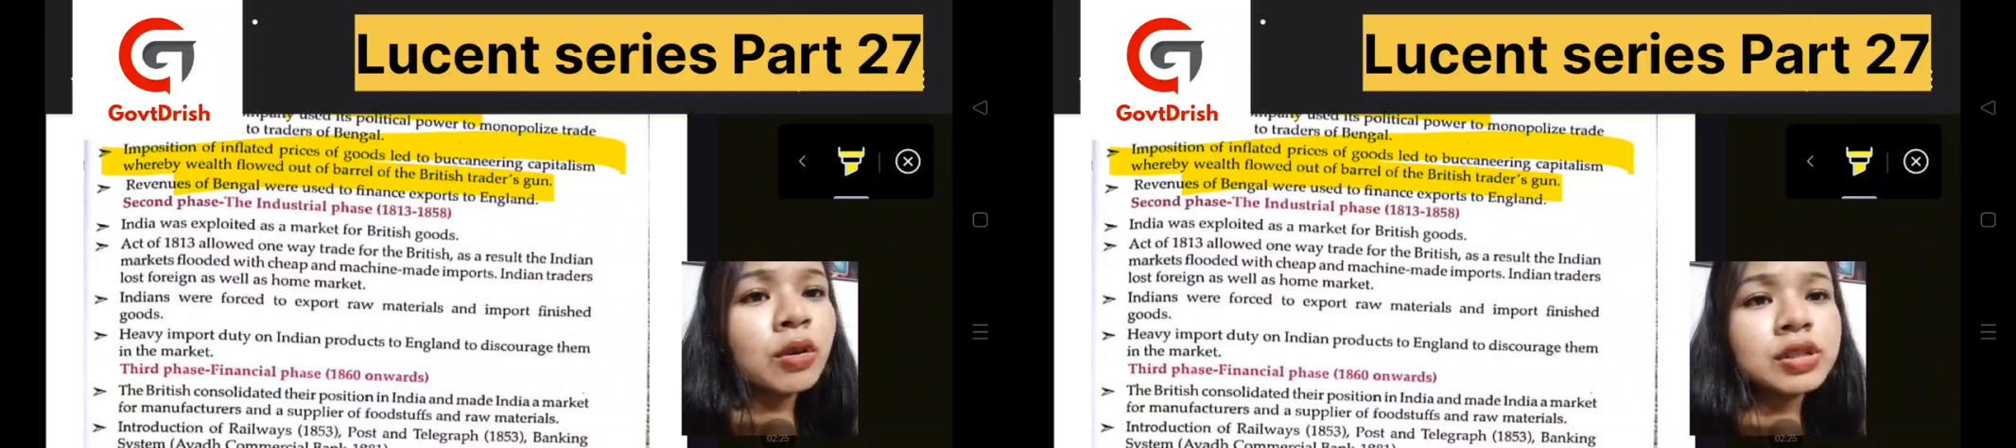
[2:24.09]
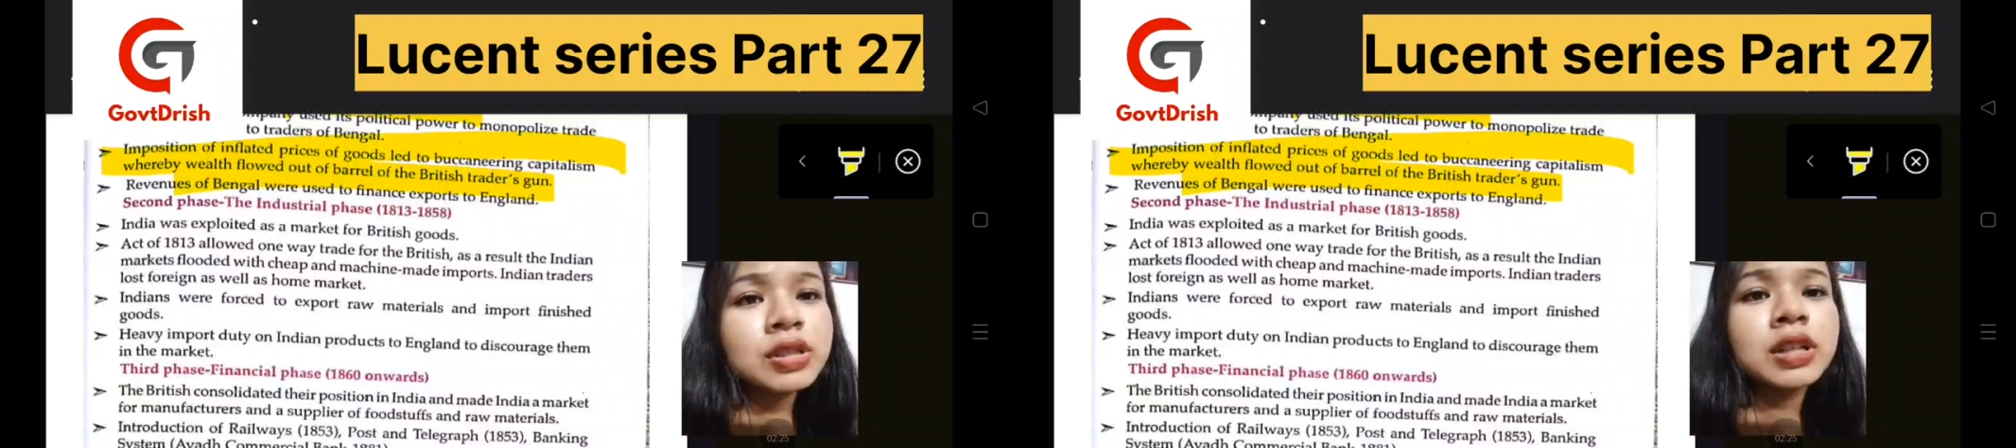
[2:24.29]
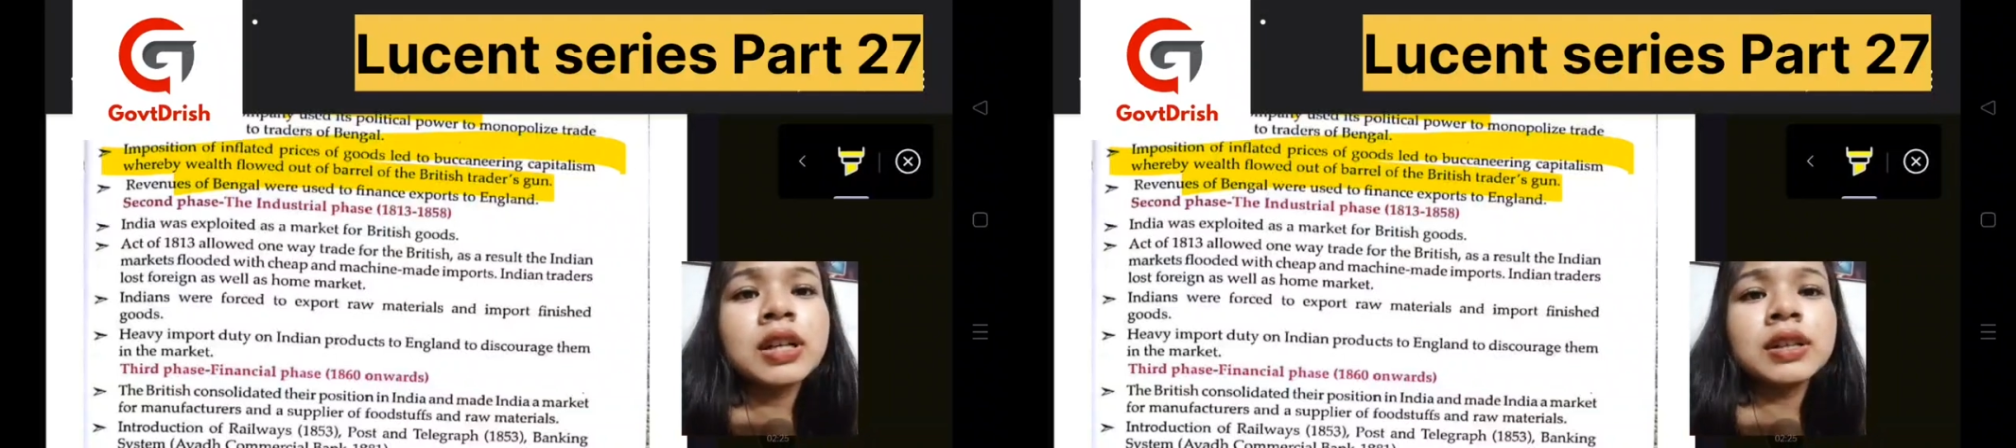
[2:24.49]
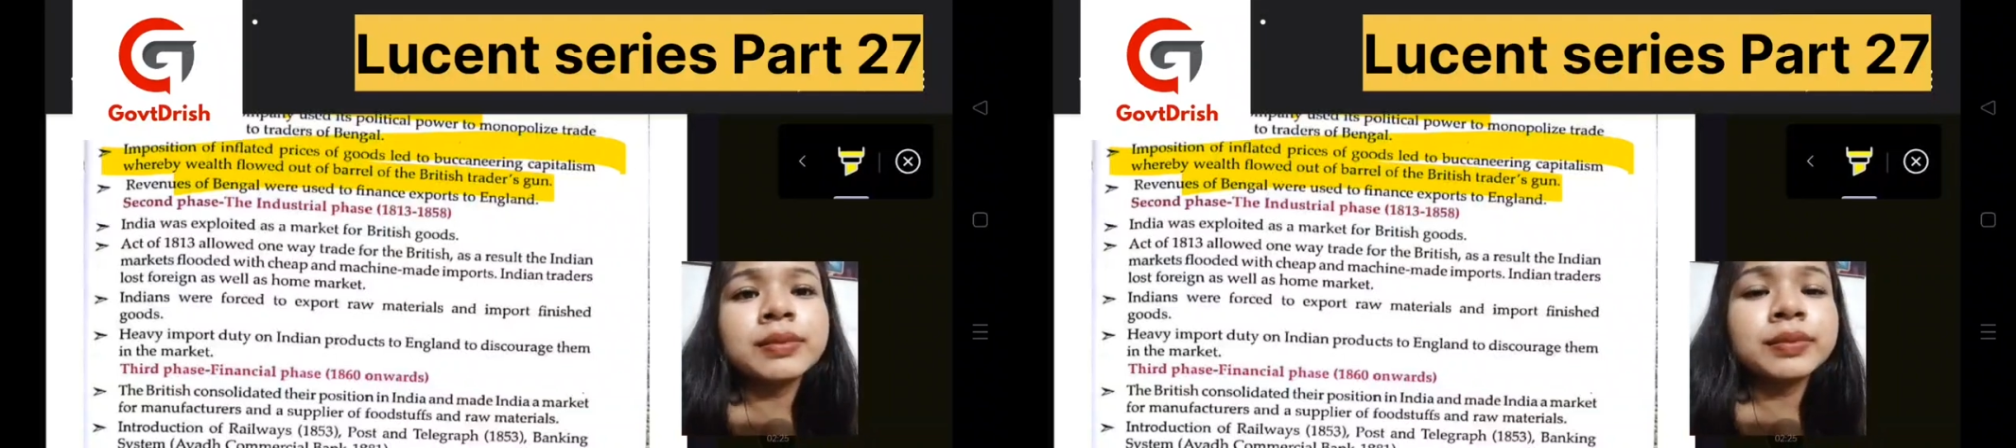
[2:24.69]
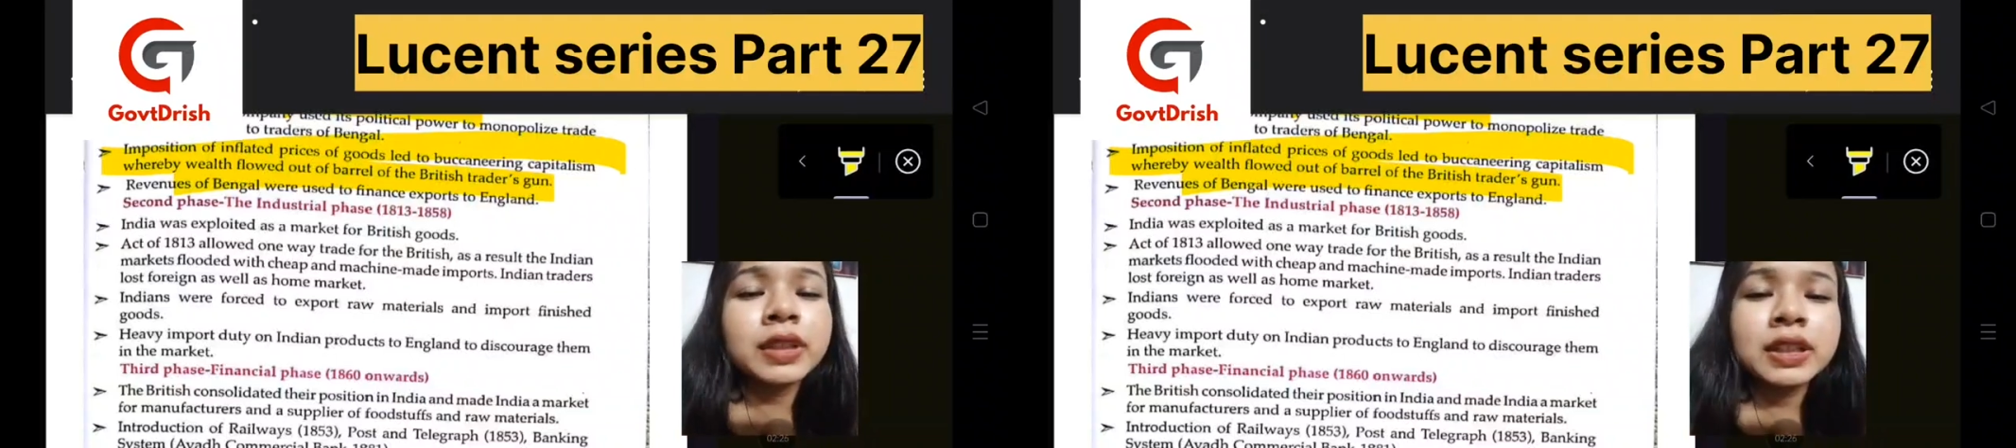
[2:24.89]

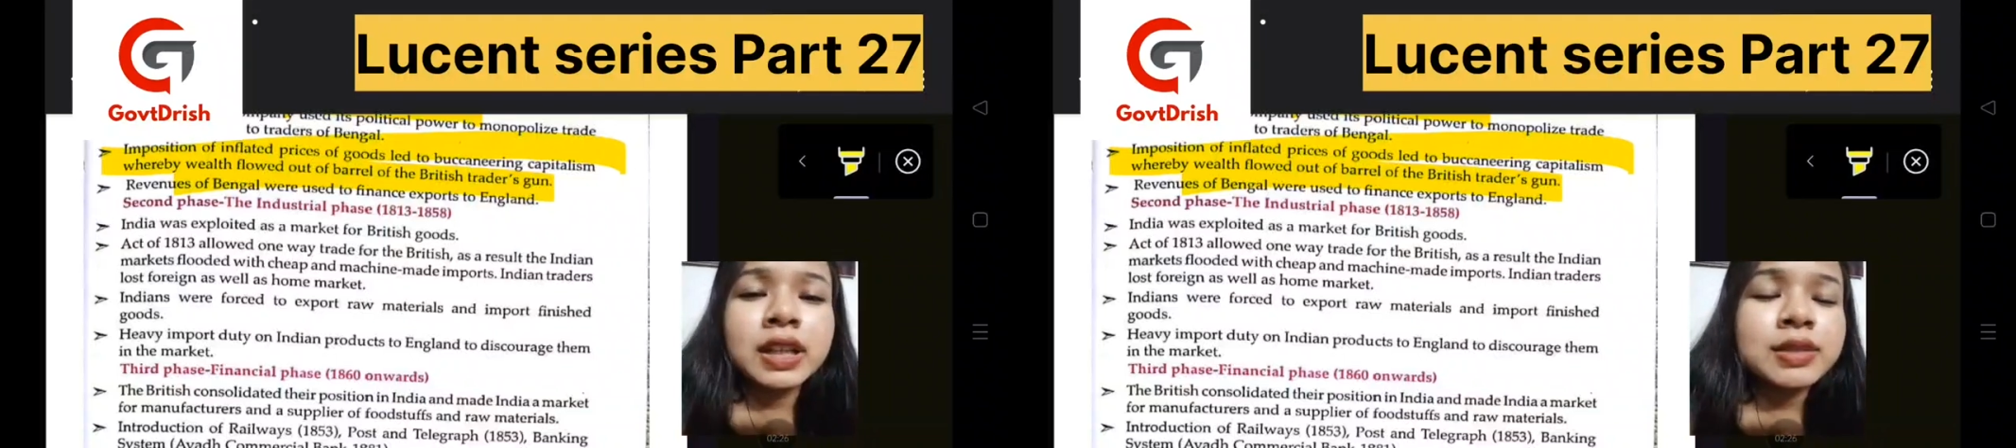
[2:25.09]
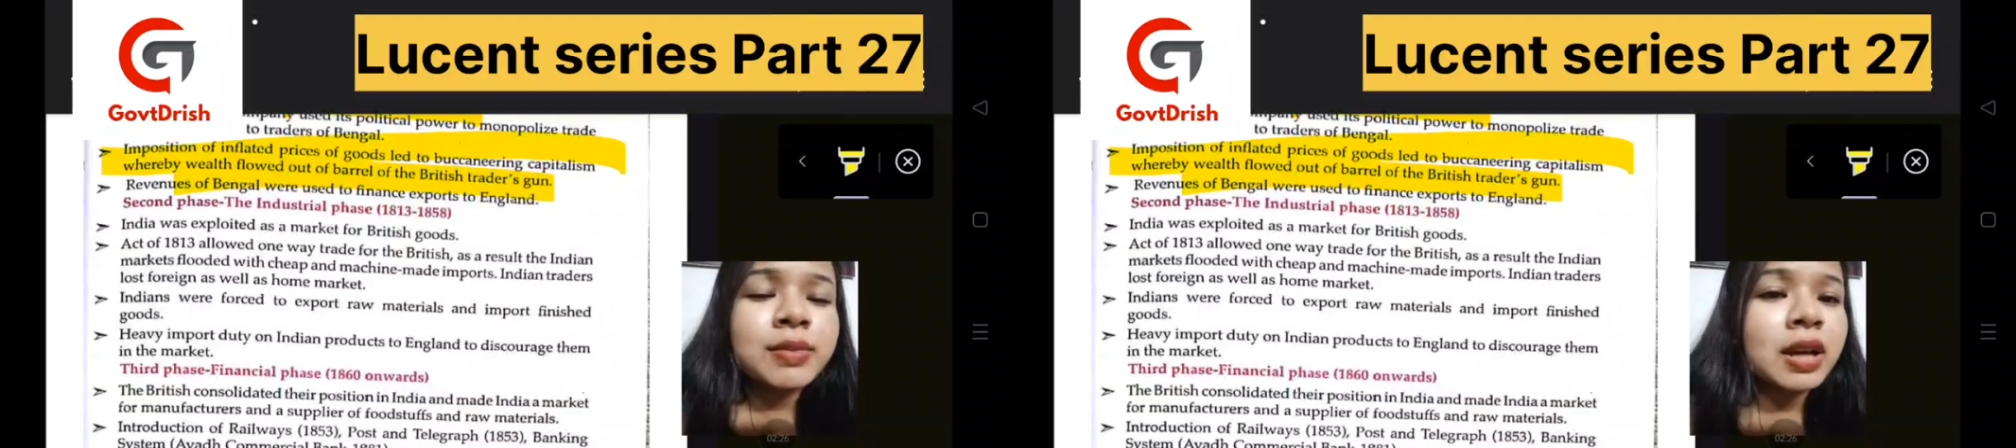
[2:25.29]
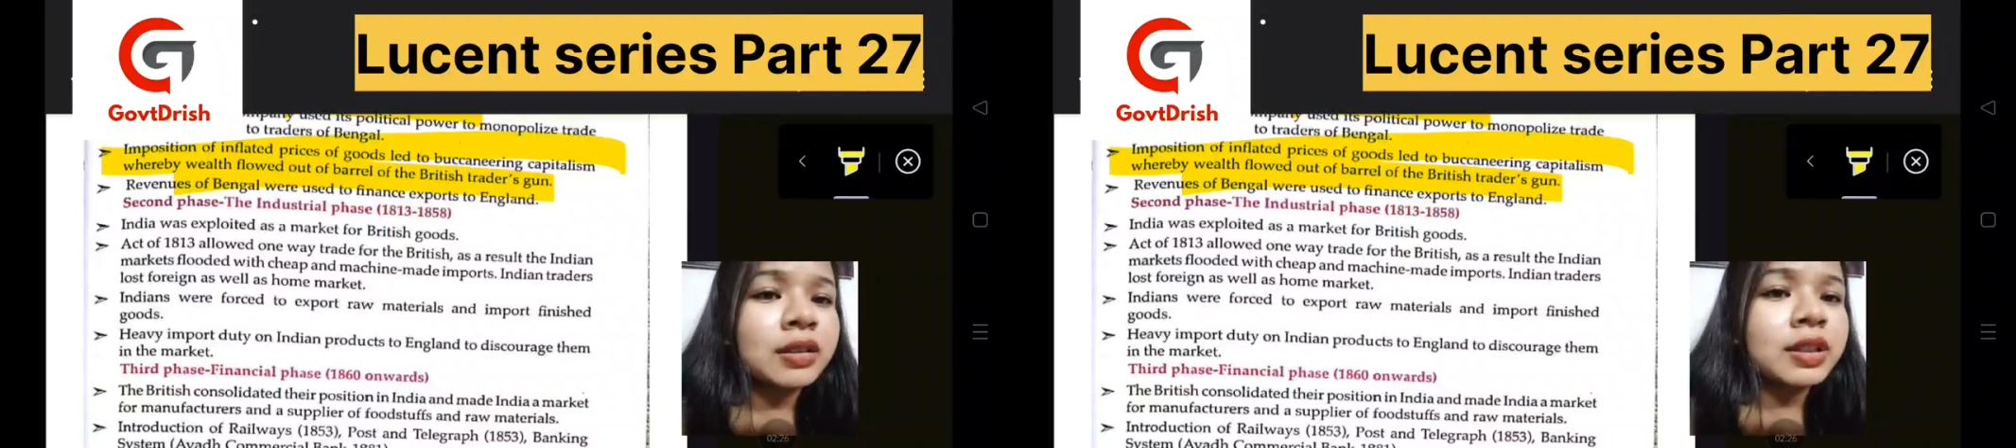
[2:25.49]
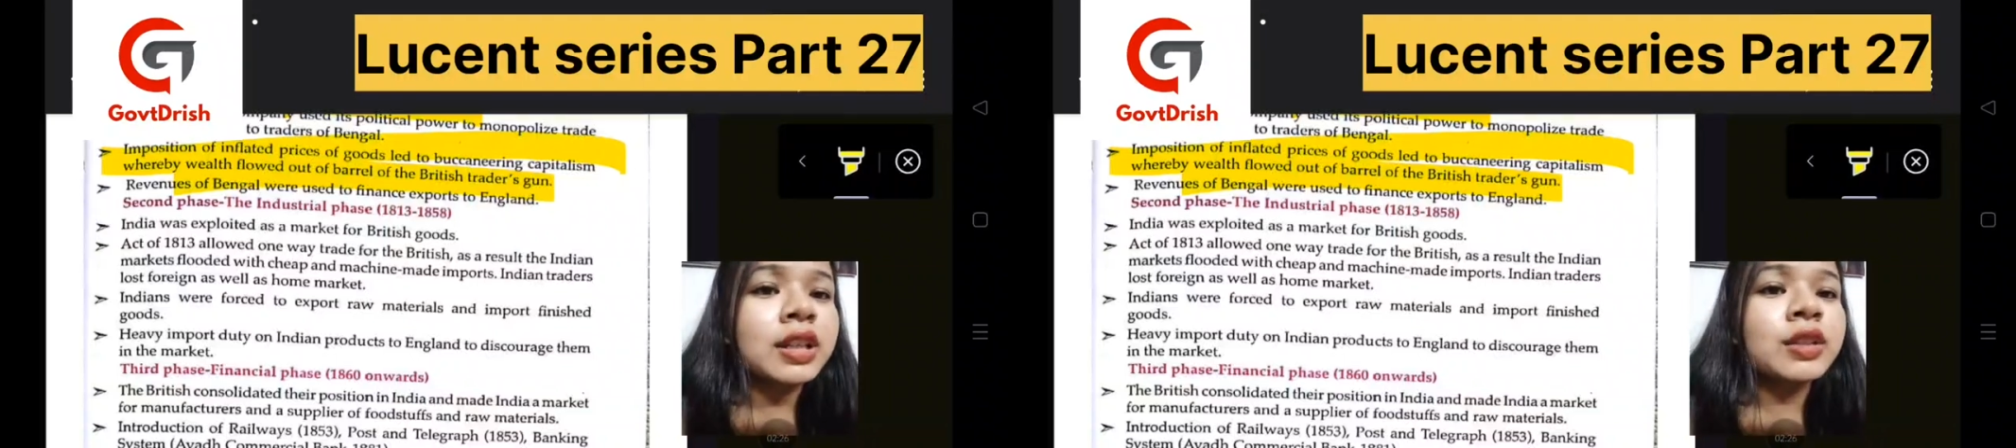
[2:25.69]
India's market was